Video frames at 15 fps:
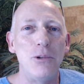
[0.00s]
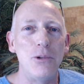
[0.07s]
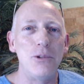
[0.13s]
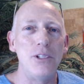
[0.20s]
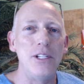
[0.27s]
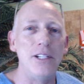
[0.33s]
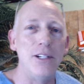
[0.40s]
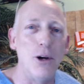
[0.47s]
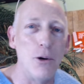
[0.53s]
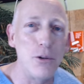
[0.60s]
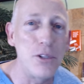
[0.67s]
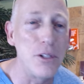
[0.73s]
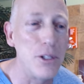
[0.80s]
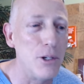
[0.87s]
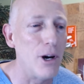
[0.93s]
to the
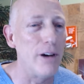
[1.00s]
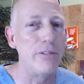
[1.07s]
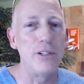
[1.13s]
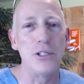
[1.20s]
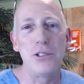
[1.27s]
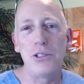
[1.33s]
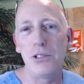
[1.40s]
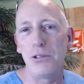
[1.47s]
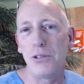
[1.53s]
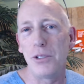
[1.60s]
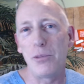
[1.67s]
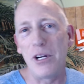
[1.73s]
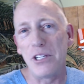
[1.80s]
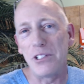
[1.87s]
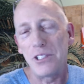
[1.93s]
oath of the office, to the
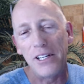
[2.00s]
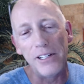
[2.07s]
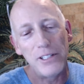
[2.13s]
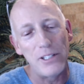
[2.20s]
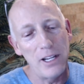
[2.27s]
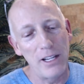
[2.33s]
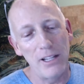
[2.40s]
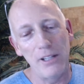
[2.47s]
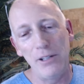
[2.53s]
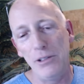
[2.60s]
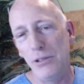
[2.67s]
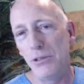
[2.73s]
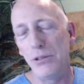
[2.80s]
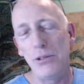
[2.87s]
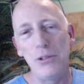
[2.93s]
president,
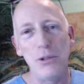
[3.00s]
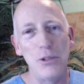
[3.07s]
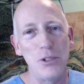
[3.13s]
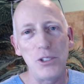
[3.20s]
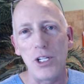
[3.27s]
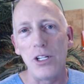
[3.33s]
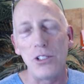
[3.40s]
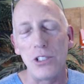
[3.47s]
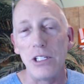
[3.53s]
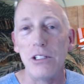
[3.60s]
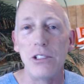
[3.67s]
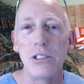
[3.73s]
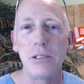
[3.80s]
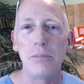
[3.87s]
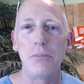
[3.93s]
to the
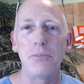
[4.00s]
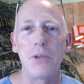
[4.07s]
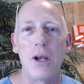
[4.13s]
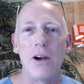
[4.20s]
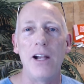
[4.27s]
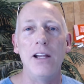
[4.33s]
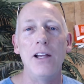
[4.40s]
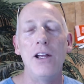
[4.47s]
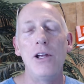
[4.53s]
citizens. All right.